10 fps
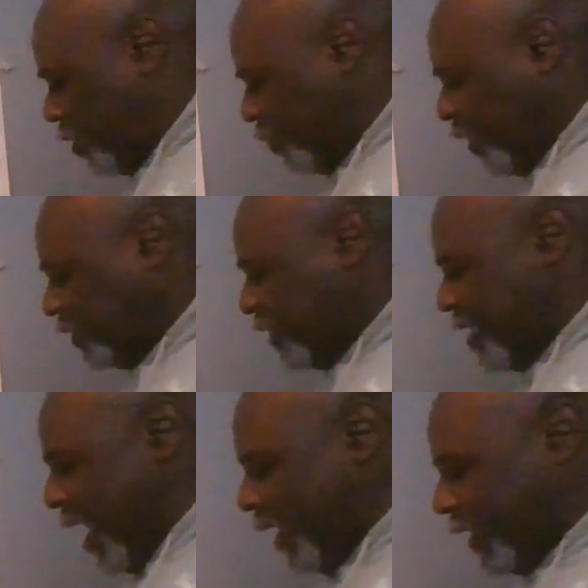Because the
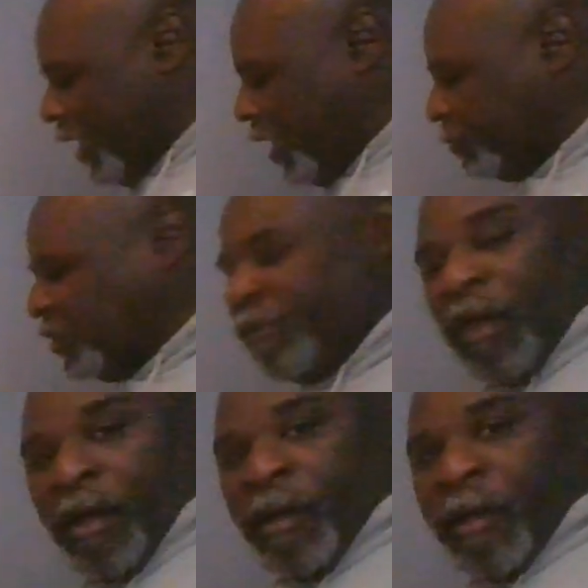knight came to
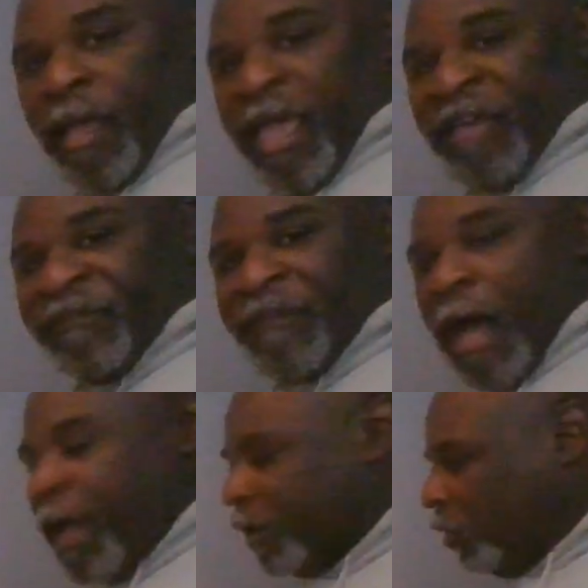the F
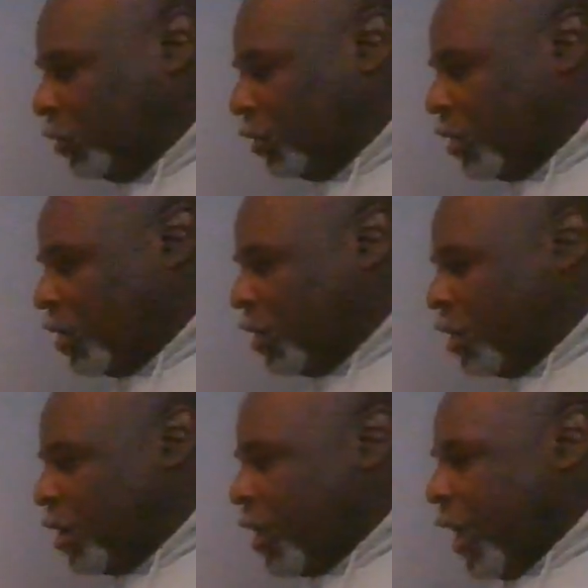file
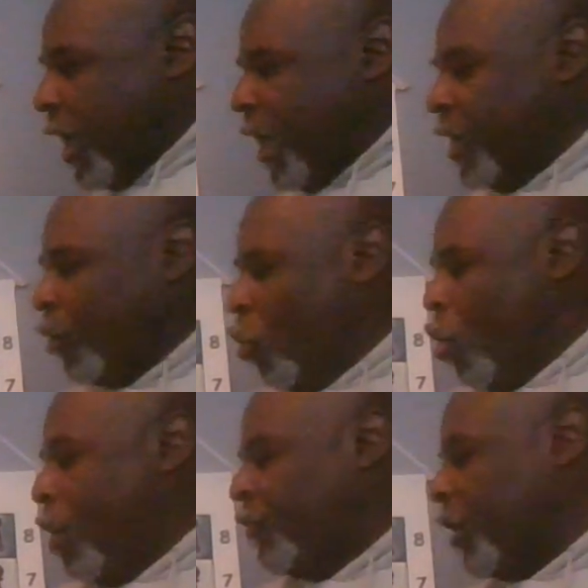and
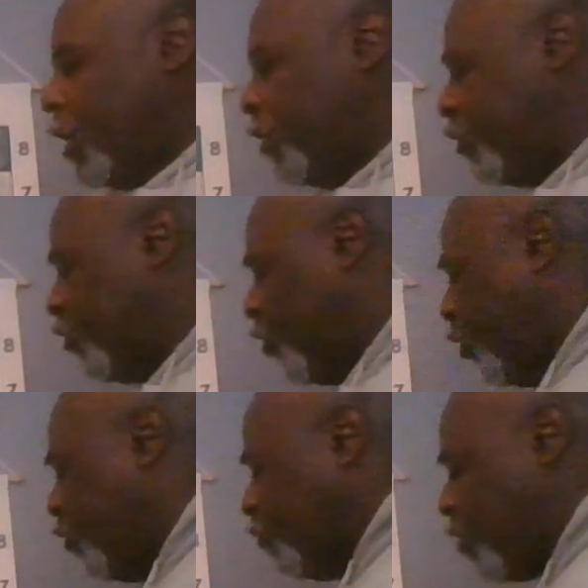on the
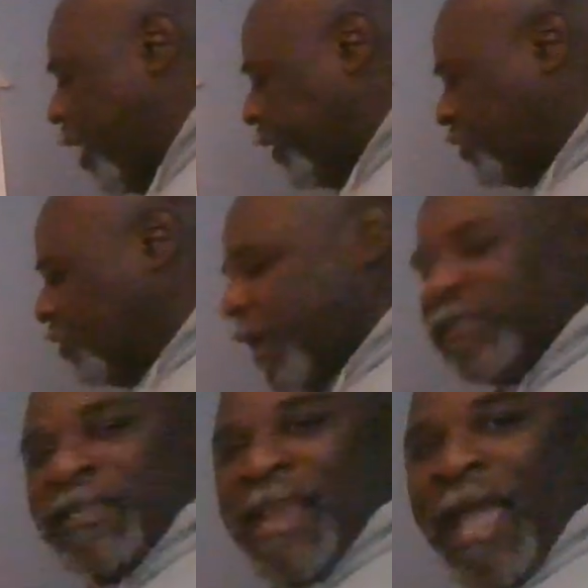third rank. So
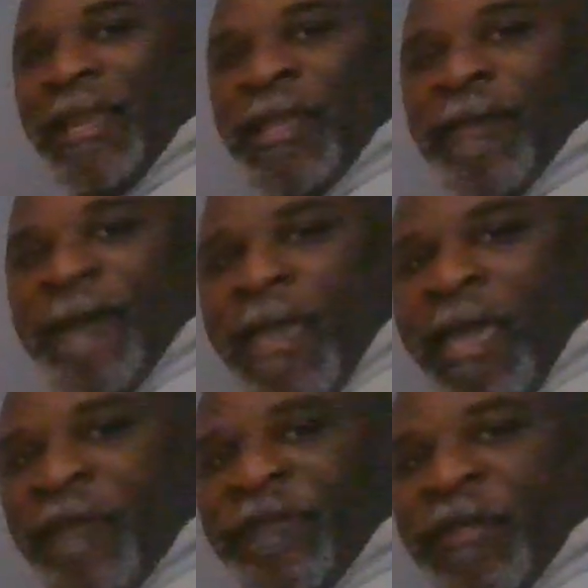that's knight
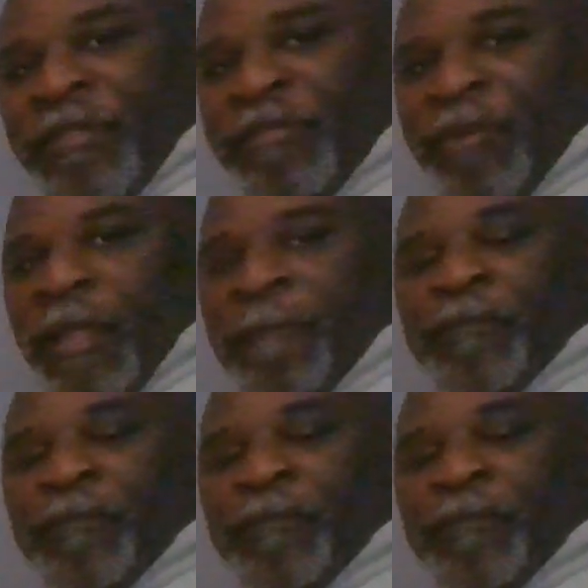F3.